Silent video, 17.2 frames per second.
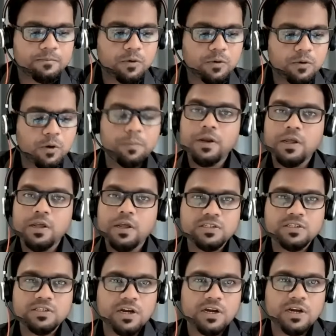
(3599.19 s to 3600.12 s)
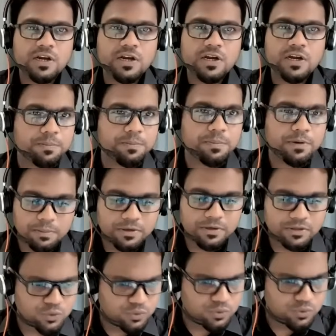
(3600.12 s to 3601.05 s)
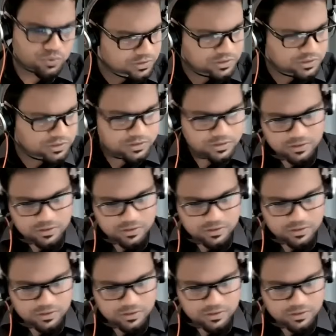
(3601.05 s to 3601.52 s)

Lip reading: obedience and discipline among the students.